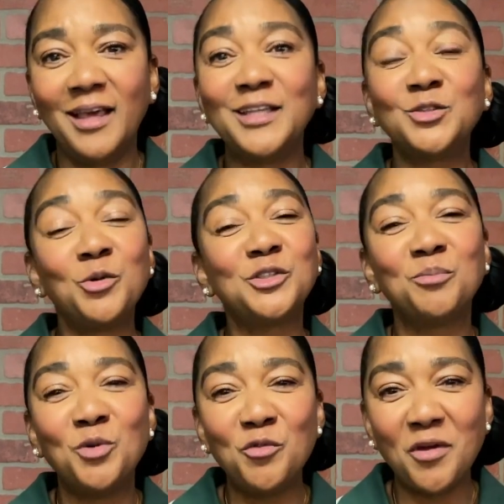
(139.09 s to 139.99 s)
He's going to
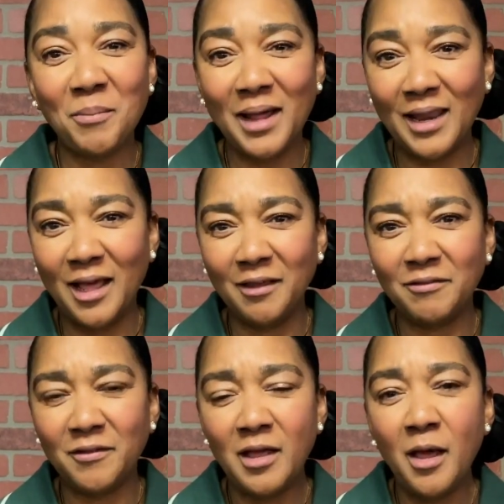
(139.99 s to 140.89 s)
move in my life.